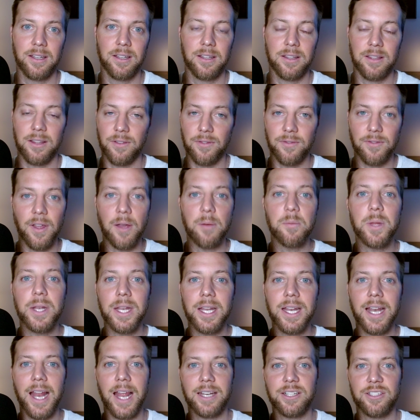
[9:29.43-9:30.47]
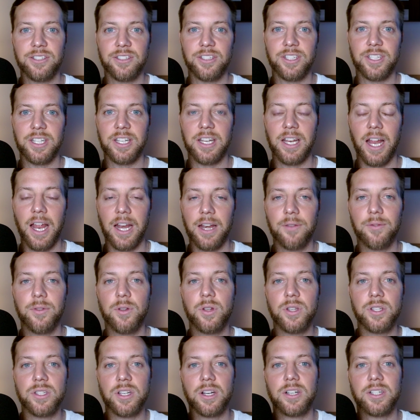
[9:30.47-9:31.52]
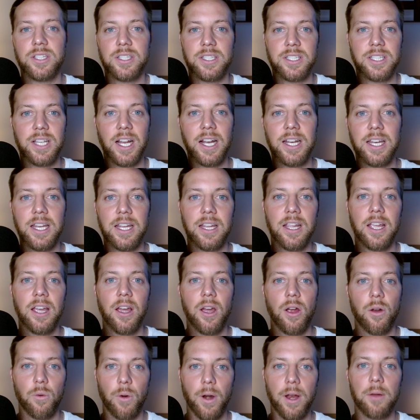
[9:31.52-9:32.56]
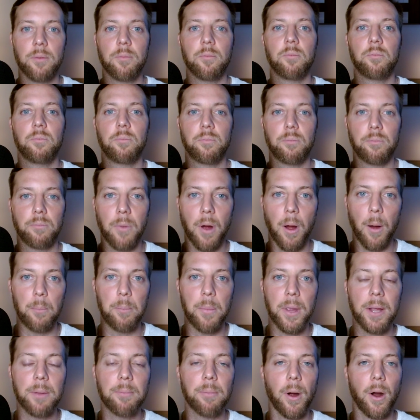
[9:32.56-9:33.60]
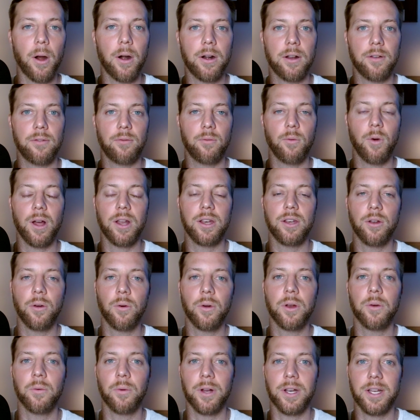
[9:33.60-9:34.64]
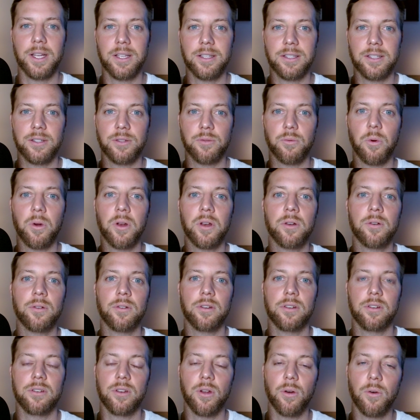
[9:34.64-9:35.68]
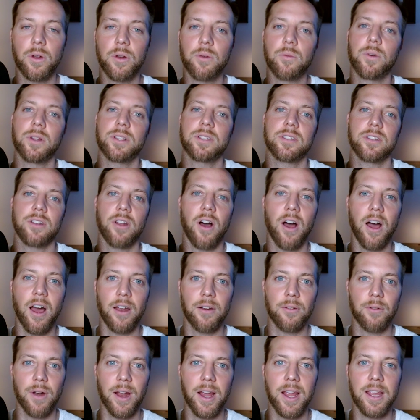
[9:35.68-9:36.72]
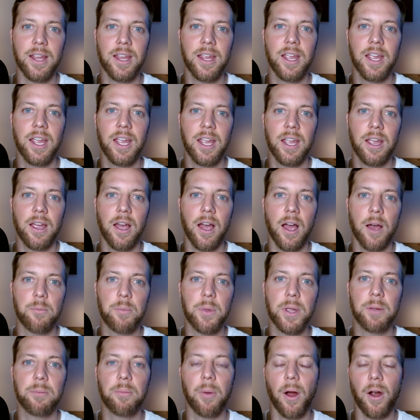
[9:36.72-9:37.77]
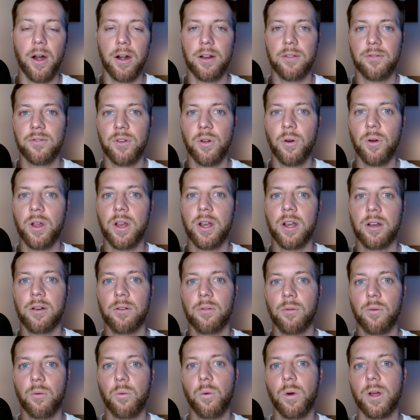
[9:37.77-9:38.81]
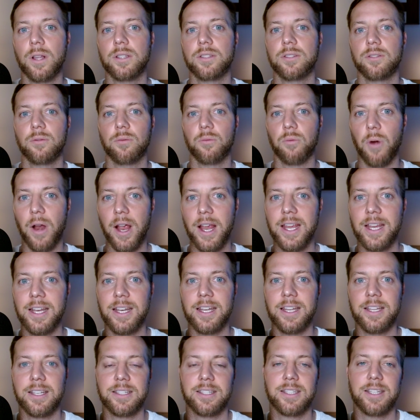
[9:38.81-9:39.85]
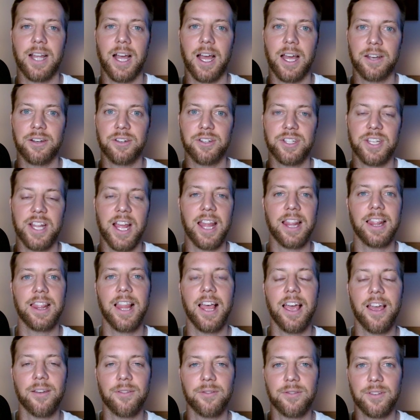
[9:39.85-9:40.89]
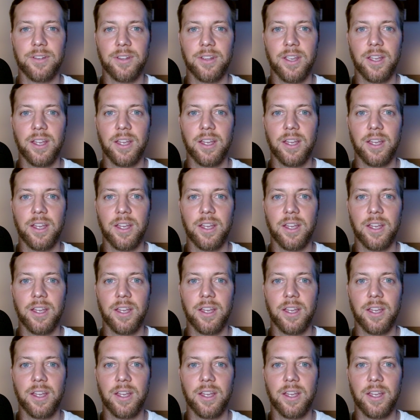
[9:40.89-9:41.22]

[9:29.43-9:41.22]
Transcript: the feminine energy. And if you can start to study, right, a big part of what knowing what is knowing what's not, right? A big part of knowing what's right is to understand left.